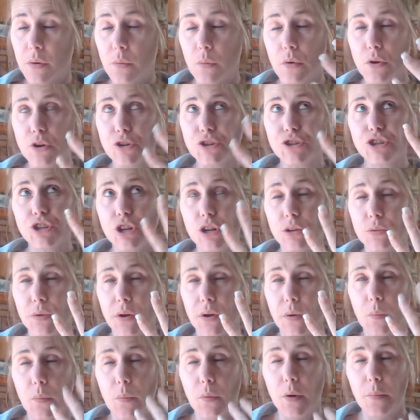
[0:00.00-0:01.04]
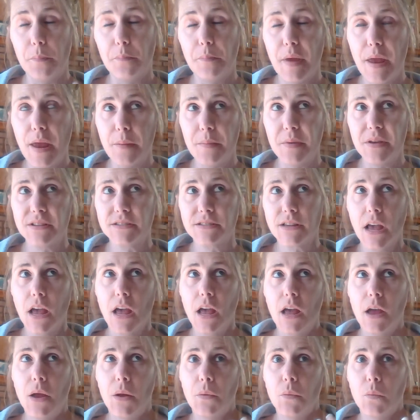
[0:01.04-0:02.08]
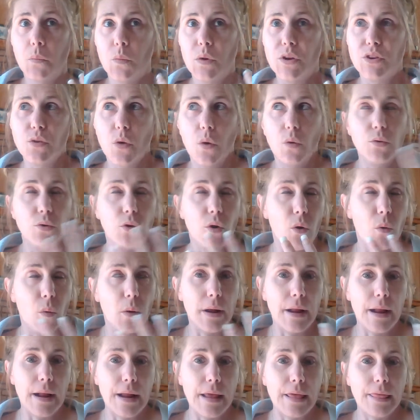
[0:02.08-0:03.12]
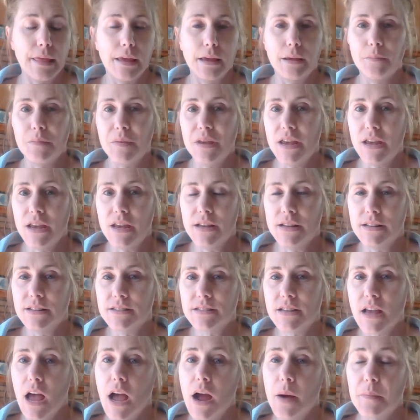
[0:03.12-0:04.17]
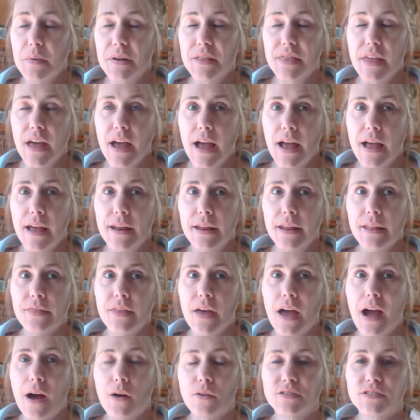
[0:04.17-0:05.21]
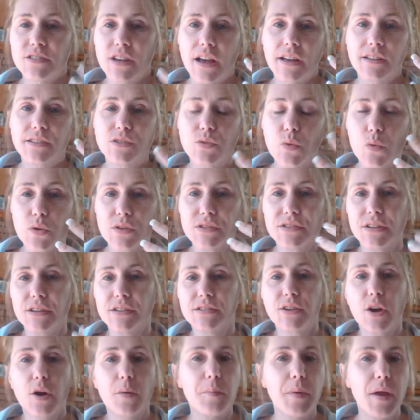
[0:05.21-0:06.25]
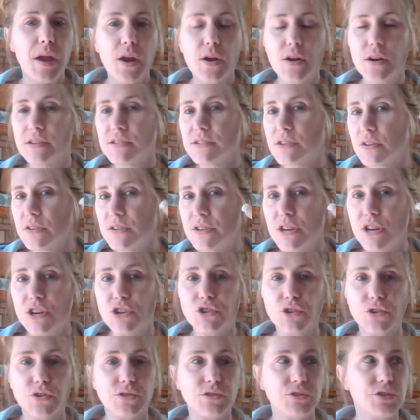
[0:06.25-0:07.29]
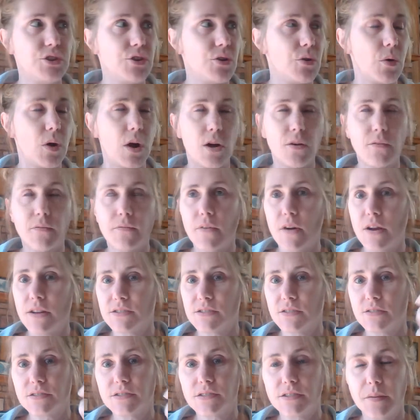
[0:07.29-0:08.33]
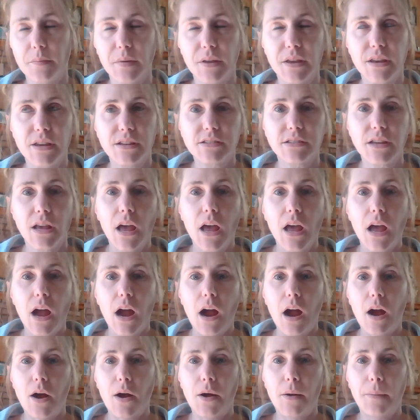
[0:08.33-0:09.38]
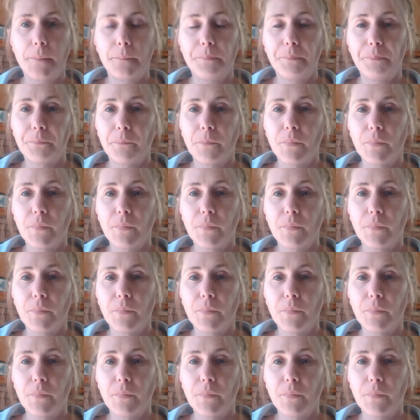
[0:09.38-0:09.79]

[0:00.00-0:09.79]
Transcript: When we're children, when we're babies, we don't know what anything means. But then the outside sources, our parents, our teachers, our friends, our siblings, um,